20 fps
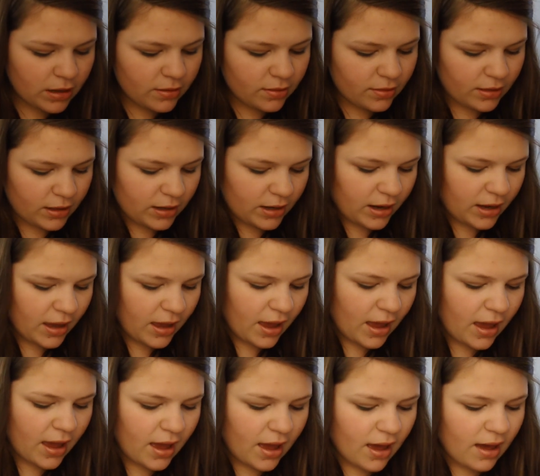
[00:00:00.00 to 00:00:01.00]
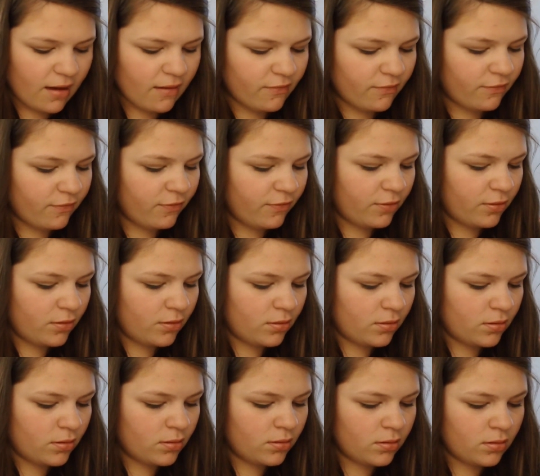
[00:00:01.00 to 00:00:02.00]
Then I have
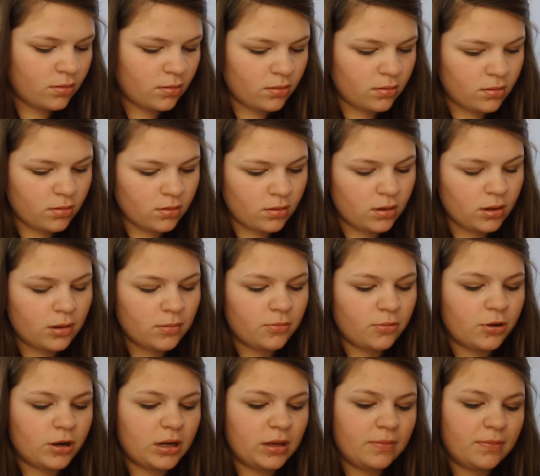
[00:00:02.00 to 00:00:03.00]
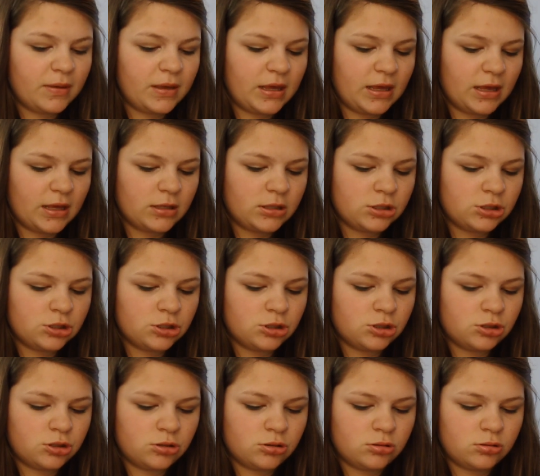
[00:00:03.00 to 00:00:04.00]
Pretty
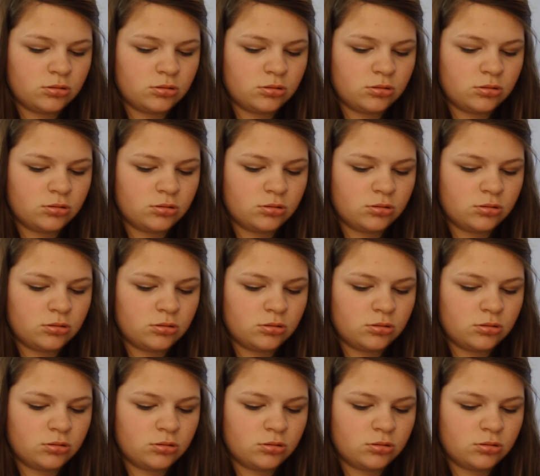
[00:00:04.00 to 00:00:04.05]
Peach.